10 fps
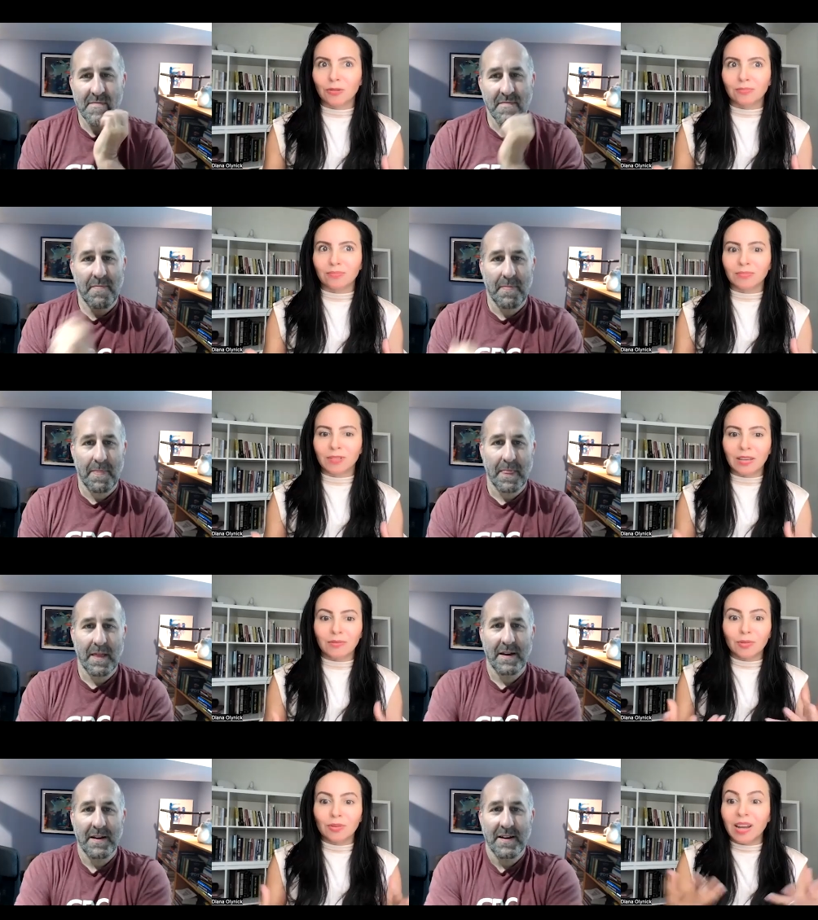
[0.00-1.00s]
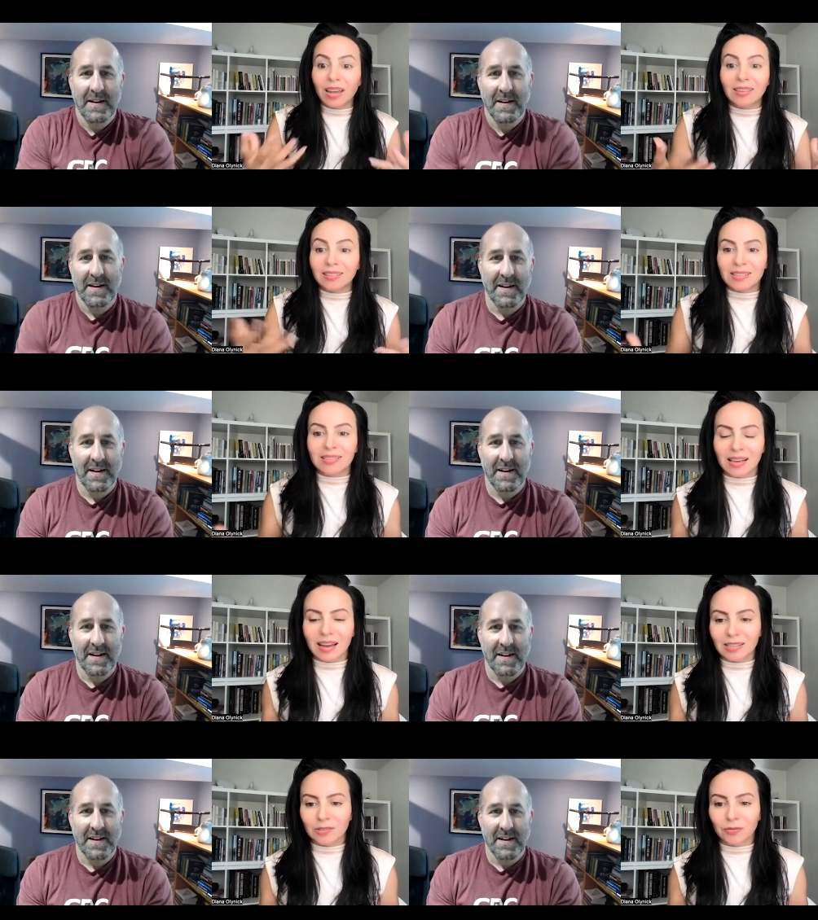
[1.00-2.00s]
Speaker 1: know, gave you great
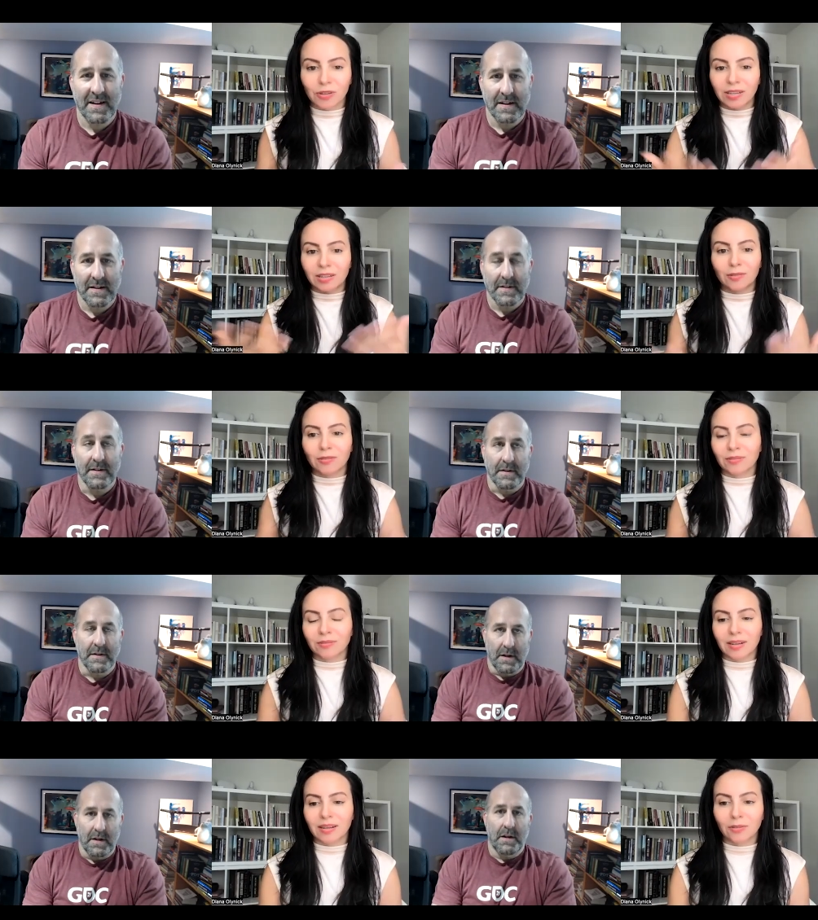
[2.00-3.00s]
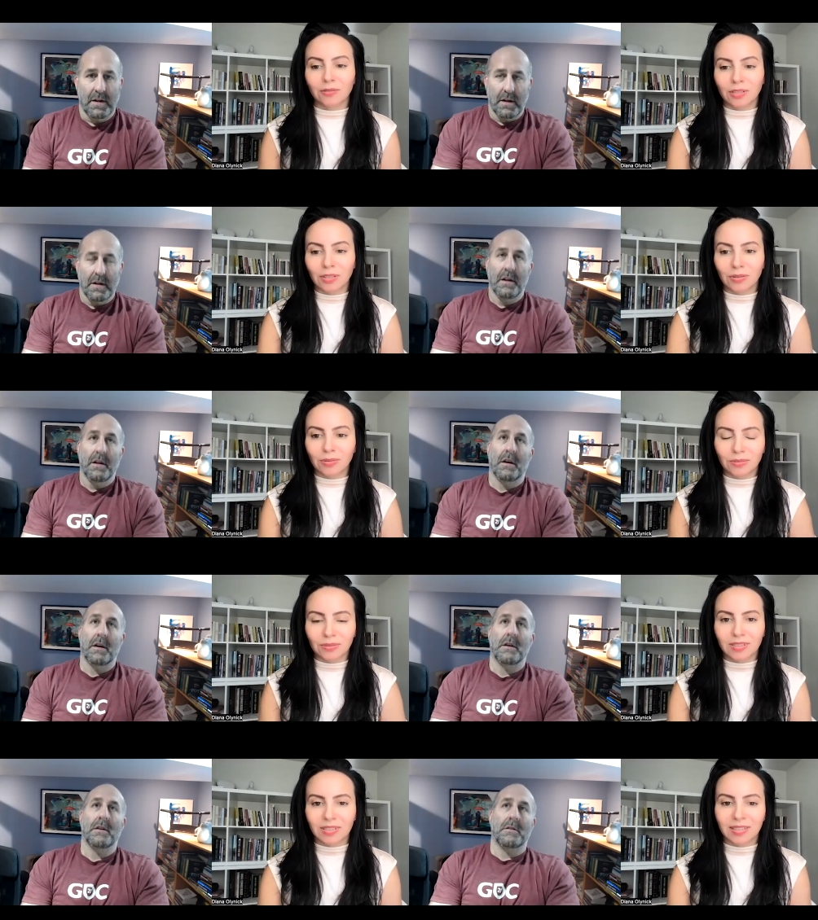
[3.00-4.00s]
insights for later on
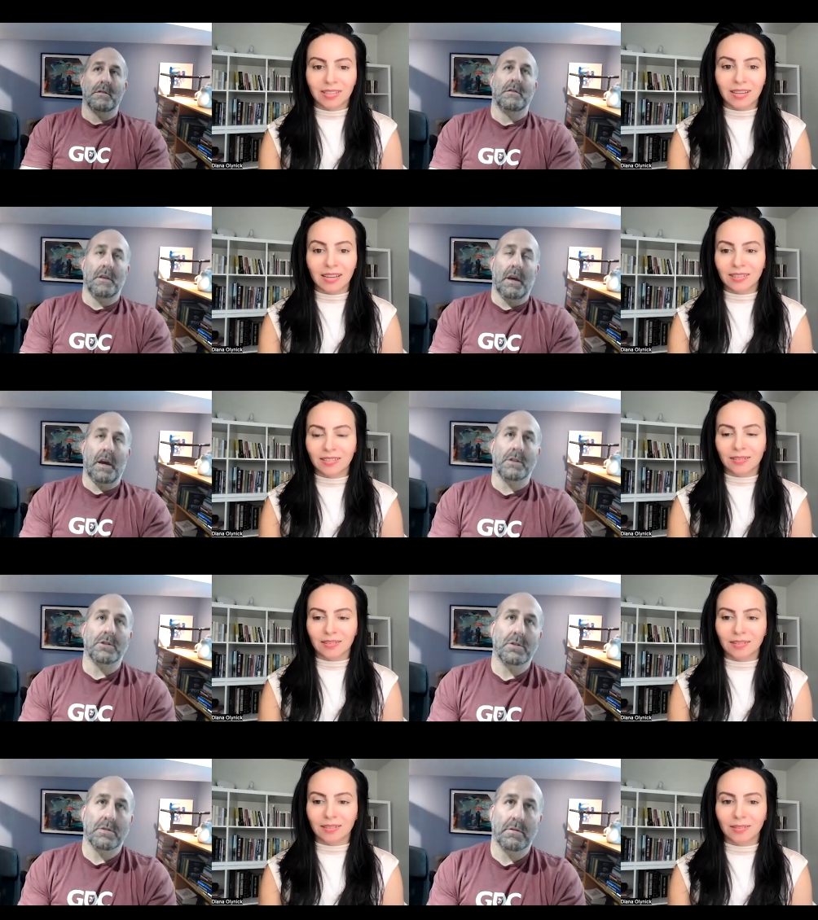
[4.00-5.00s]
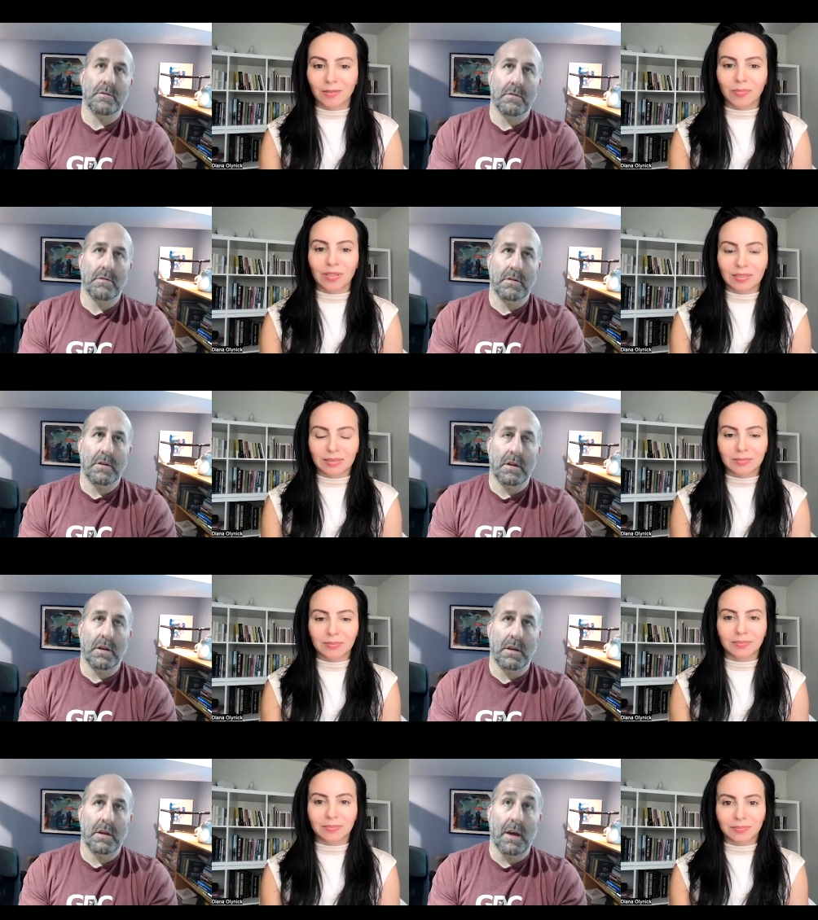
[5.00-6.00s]
continue uh, guiding yes. their companies.
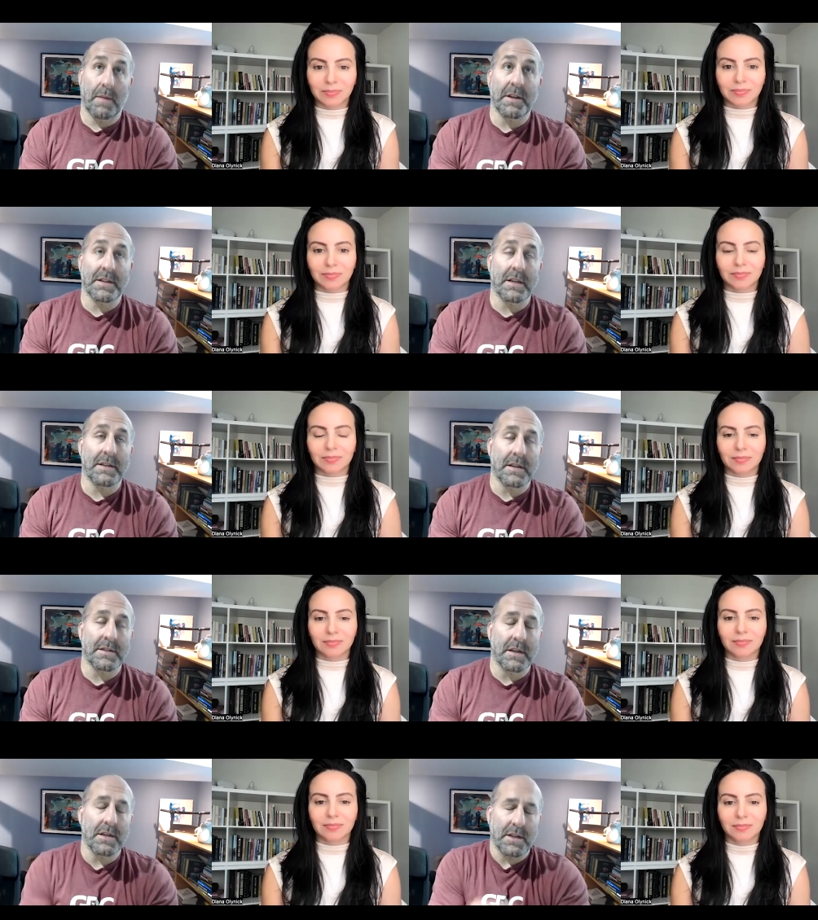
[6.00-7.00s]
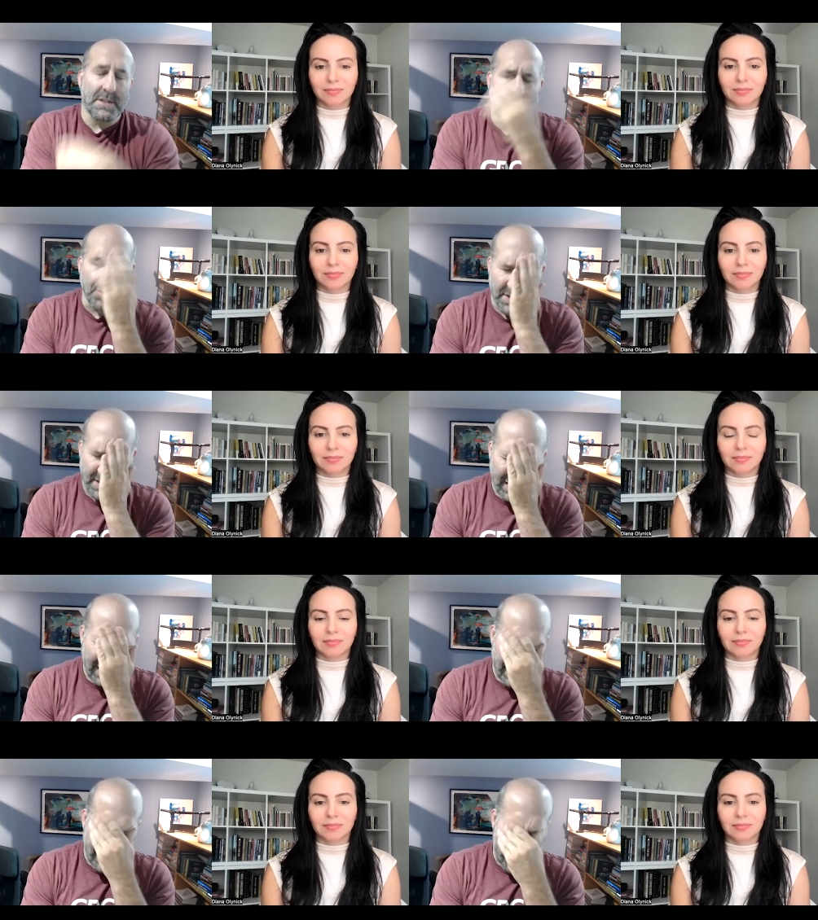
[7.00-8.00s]
Speaker 2: Yeah, I mean, it's, it's, it's interesting
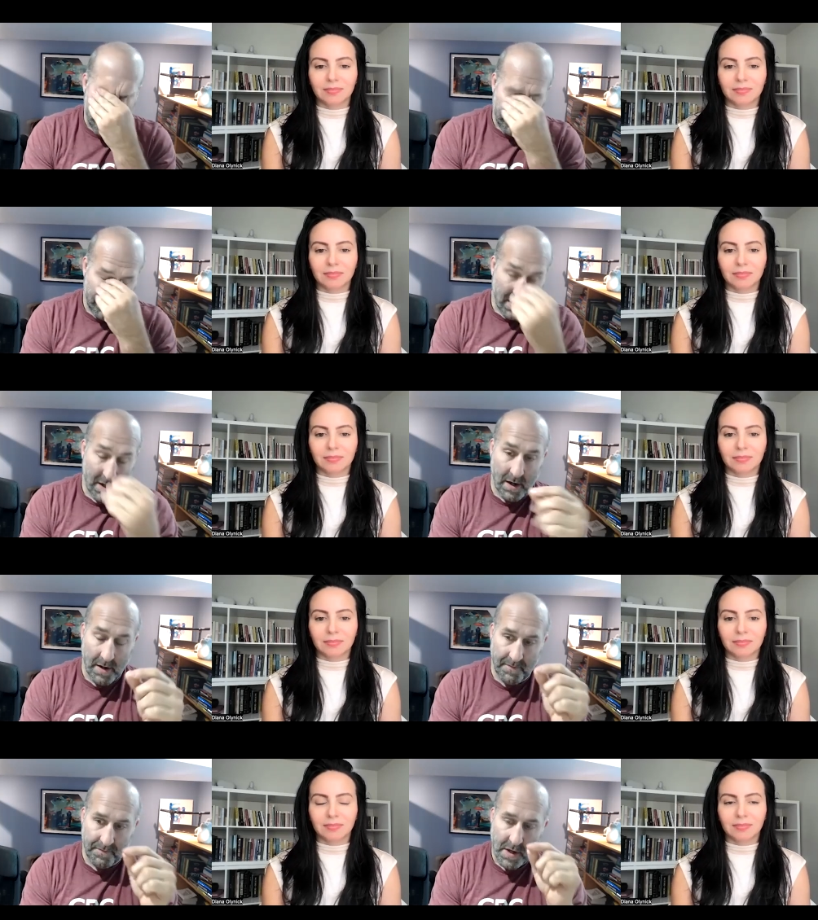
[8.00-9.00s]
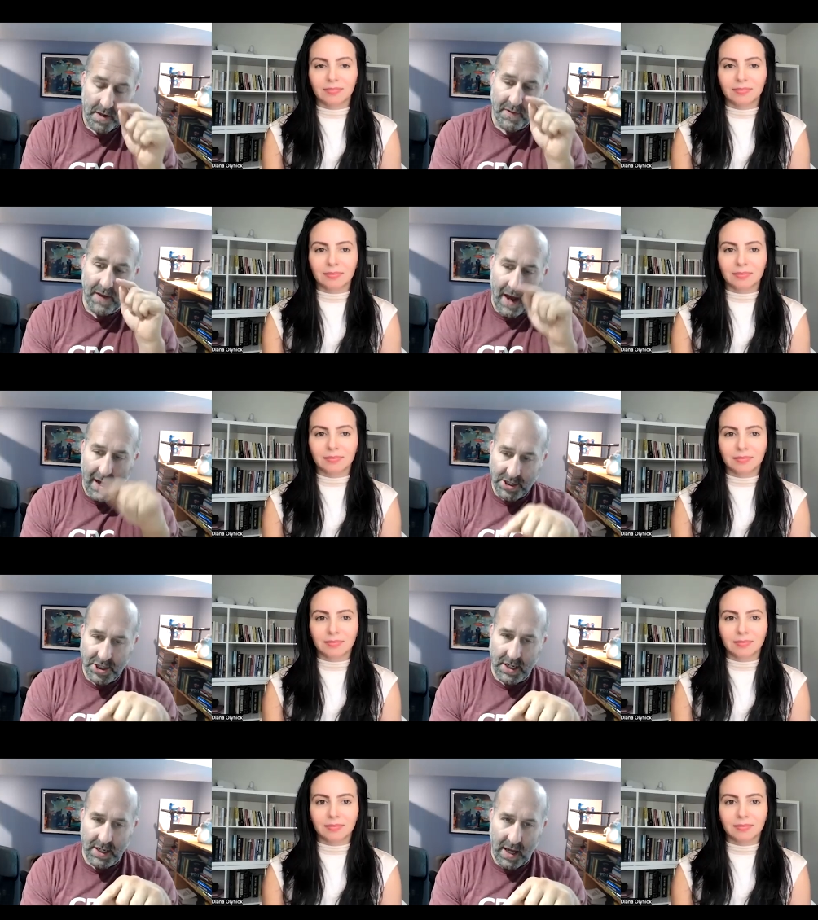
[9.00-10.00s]
in that um, the
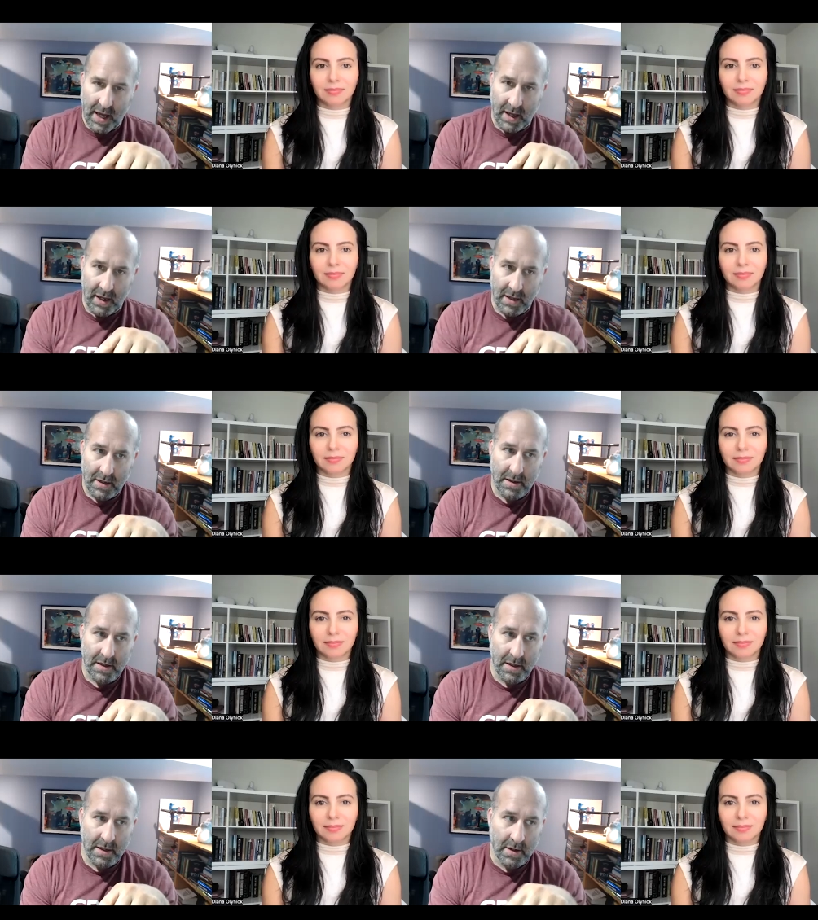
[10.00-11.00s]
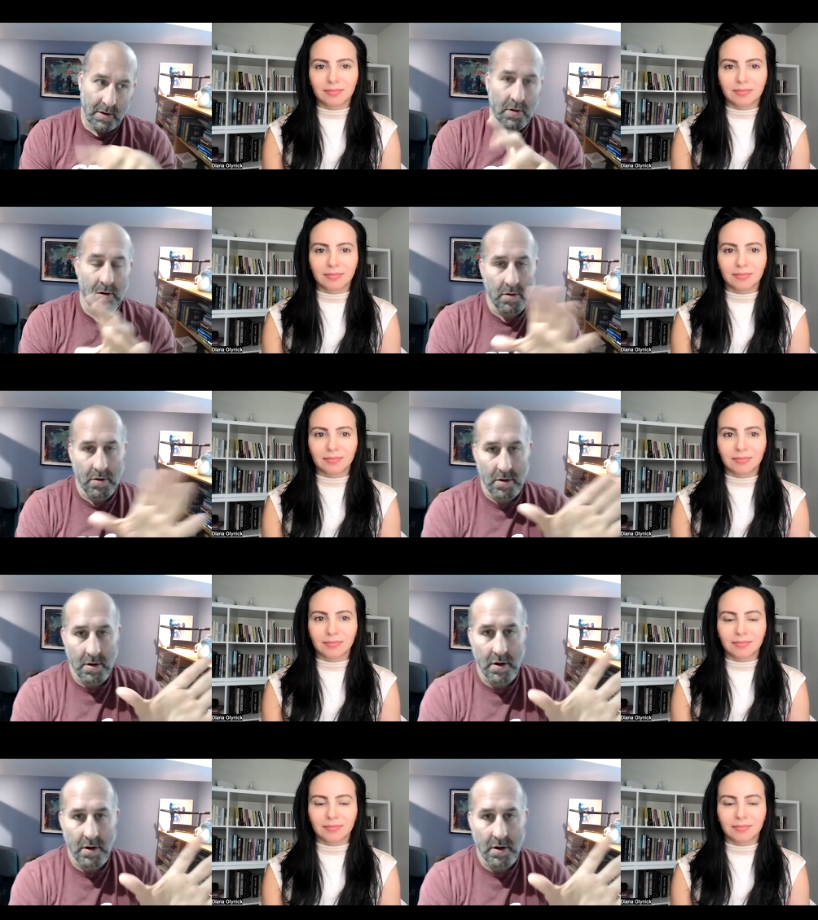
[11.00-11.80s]
IGDA uh, or, or